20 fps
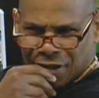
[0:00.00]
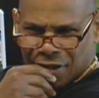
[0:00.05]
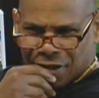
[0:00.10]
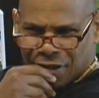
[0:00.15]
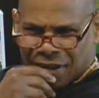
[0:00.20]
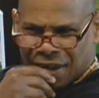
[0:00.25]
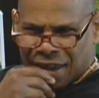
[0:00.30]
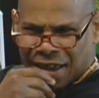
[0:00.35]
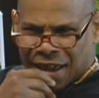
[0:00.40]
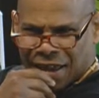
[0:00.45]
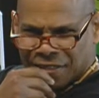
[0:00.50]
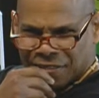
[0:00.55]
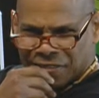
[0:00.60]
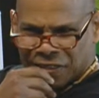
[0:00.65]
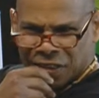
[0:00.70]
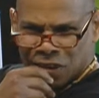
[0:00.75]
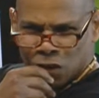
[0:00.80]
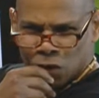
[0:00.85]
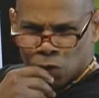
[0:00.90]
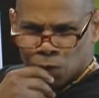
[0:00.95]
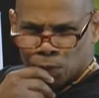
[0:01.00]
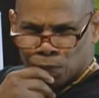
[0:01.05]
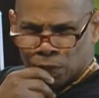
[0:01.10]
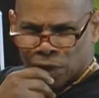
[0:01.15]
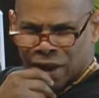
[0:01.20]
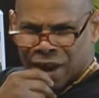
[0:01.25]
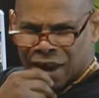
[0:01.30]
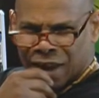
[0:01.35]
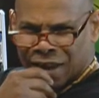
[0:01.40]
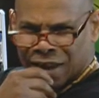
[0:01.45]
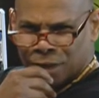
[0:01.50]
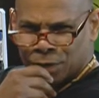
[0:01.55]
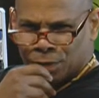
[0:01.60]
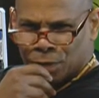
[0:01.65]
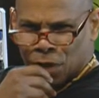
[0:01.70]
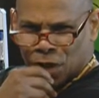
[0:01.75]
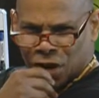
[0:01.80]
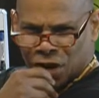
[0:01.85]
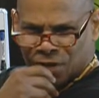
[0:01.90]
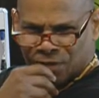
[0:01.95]
Kathy O'Brien,
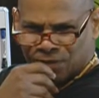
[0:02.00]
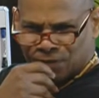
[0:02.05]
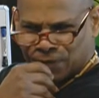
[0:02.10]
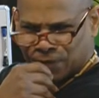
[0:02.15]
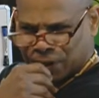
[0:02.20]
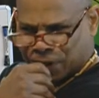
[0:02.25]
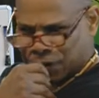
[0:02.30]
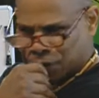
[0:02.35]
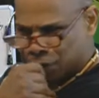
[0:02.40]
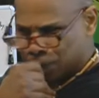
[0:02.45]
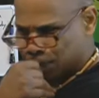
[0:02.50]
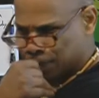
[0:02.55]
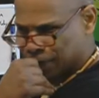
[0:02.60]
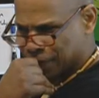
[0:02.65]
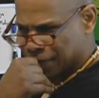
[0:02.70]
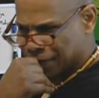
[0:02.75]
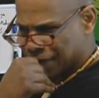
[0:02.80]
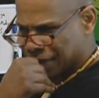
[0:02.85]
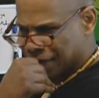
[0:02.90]
Mark Phillips,